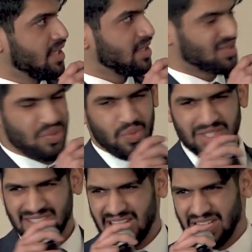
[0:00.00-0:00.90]
So
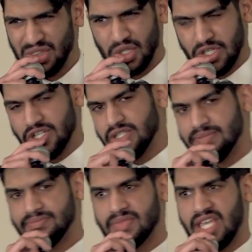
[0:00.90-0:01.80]
what did I learn
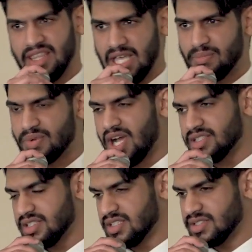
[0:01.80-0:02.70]
in that
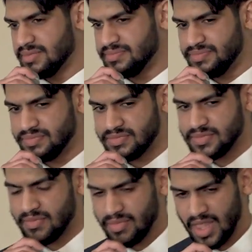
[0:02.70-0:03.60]
process?
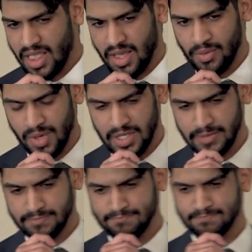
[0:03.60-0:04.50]

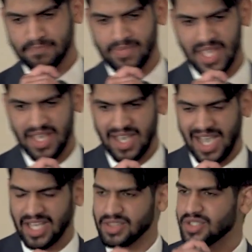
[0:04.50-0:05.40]
Well,
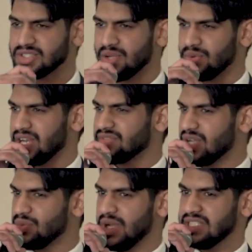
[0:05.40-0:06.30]
I learned that wherever
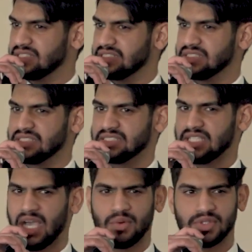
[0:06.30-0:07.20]
I went,
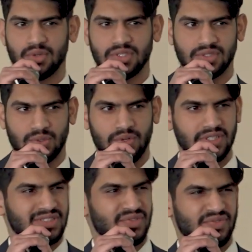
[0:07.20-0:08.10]
I was always
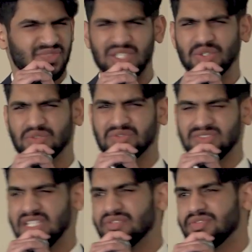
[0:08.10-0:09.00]
going to feel
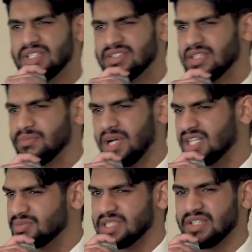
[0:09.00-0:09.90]
different,
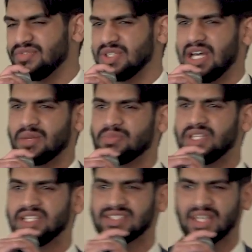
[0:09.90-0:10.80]
possibly going to feel out of
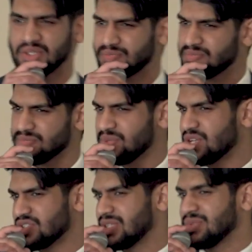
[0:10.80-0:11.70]
place. And that was
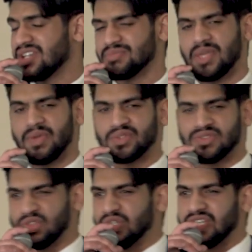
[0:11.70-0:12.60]
partially because maybe I
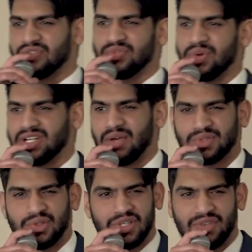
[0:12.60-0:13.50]
was looking for it. I
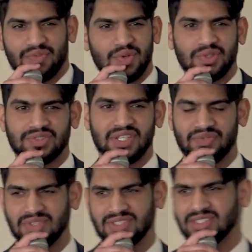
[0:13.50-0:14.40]
was looking for those
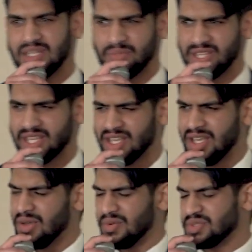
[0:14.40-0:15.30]
differences. I'd be like,
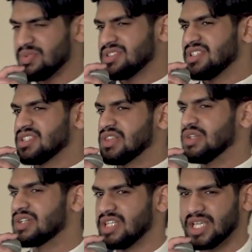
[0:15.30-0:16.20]
well, this person doesn't
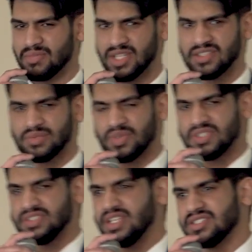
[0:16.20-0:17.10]
look like me, or this
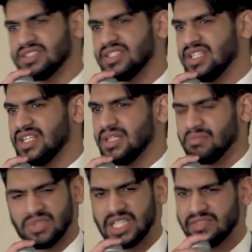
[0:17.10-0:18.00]
person doesn't
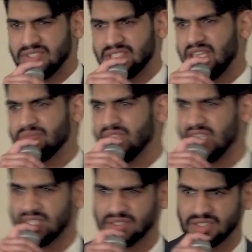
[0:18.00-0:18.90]
believe the same
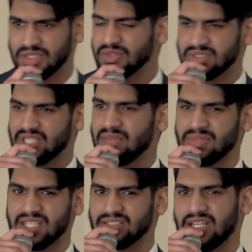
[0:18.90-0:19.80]
things or do the same
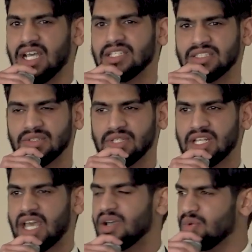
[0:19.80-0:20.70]
things that I do. And
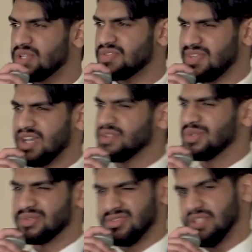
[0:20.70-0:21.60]
I always found
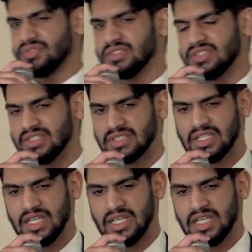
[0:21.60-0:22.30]
those differences.